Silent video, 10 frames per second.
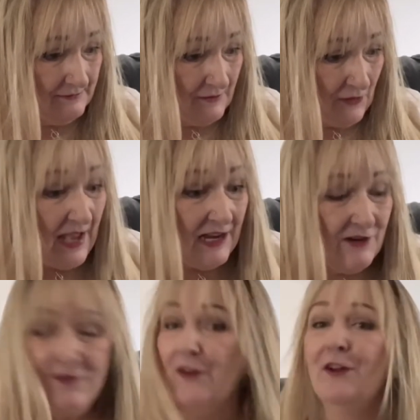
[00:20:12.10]

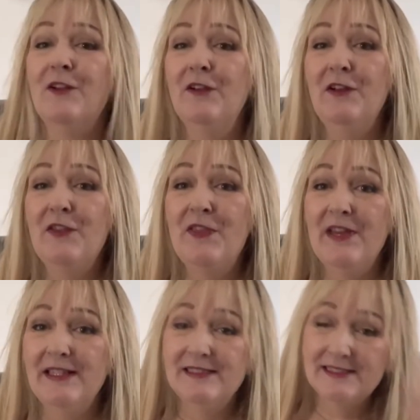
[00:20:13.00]
thankful
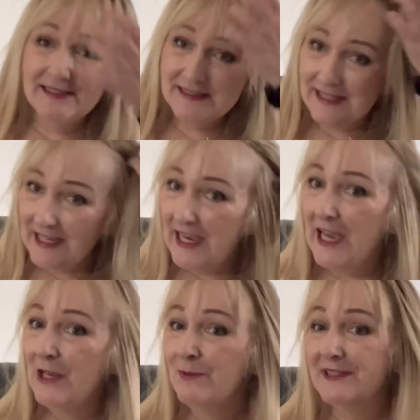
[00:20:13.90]
that
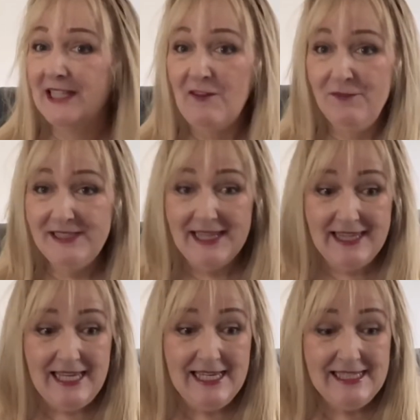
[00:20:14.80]
I was gifted
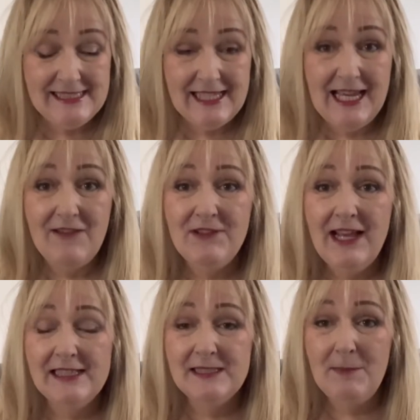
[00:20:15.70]
these and I haven't
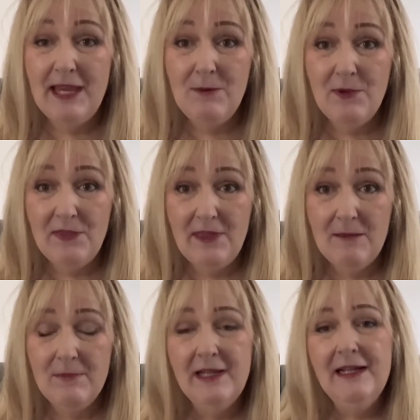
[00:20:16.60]
had to pay with
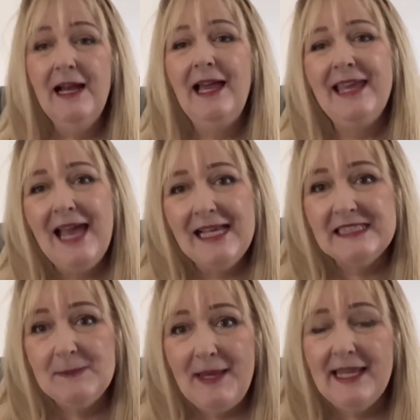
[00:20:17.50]
them. I can't
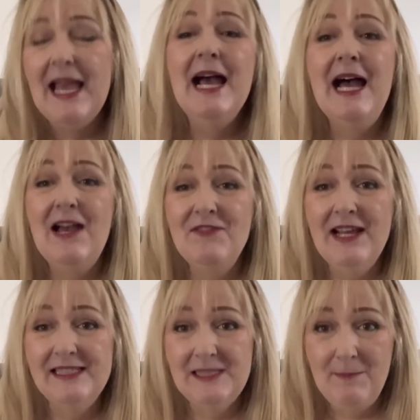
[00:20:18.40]
speak. I haven't
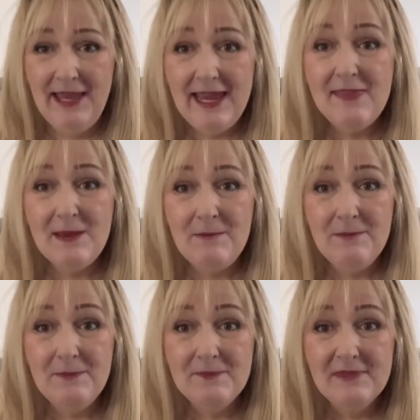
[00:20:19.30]
had to pay
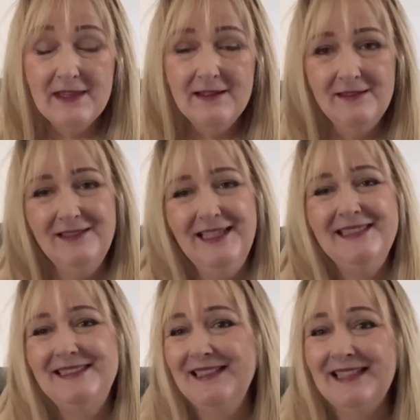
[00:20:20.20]
them.
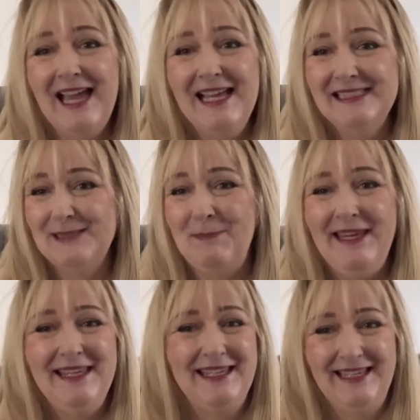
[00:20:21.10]
Still can't
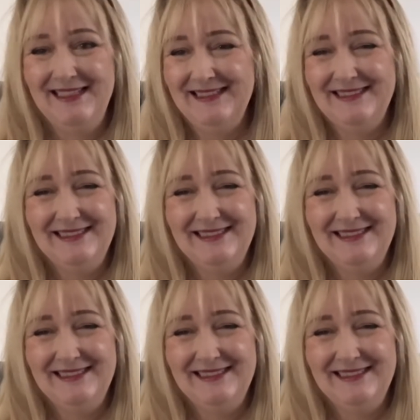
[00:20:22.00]
speak. Blame